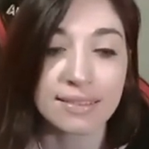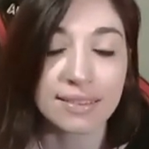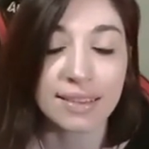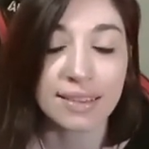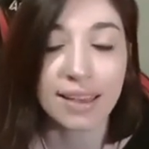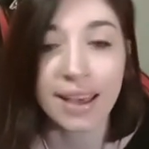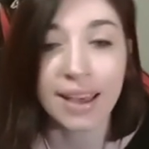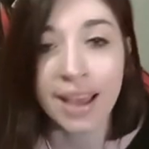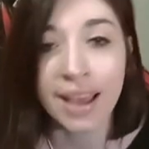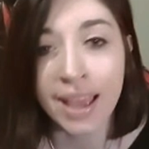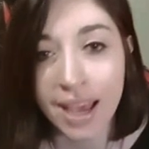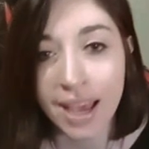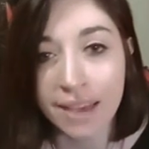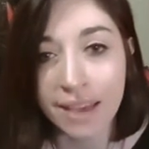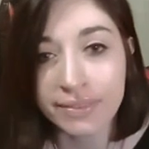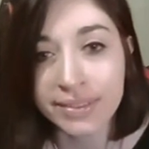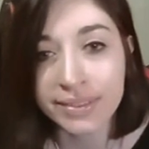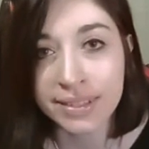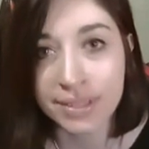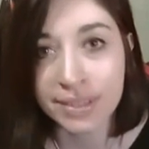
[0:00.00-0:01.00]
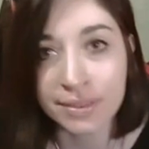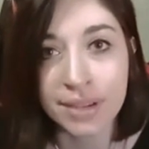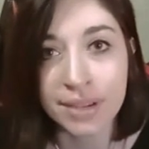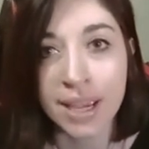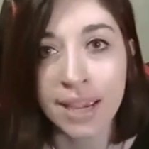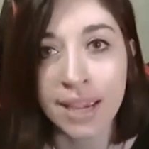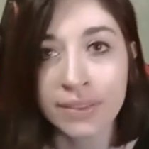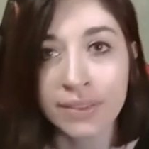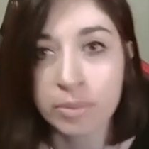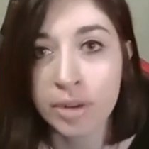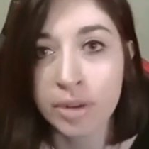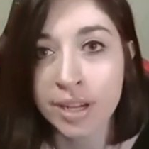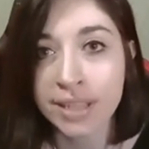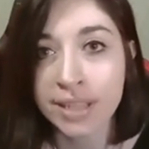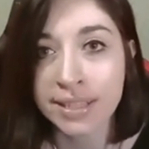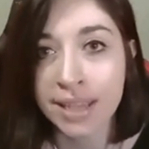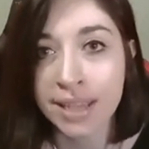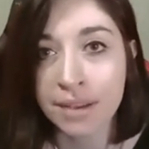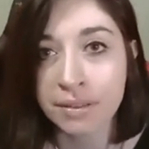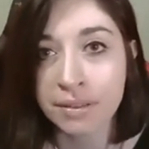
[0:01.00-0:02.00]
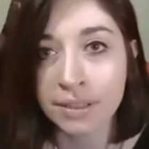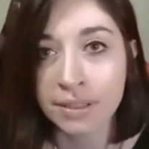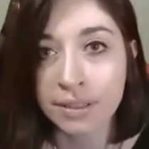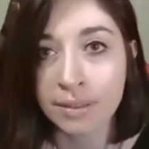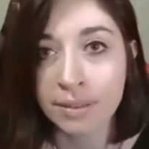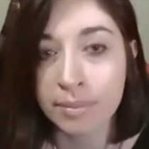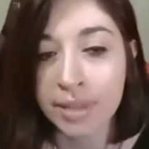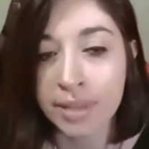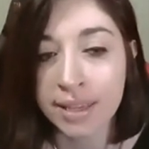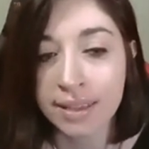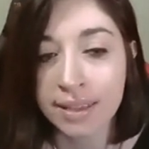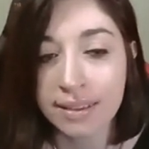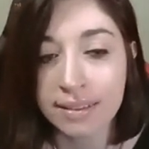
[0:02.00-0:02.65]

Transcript: I have to bring it down a little bit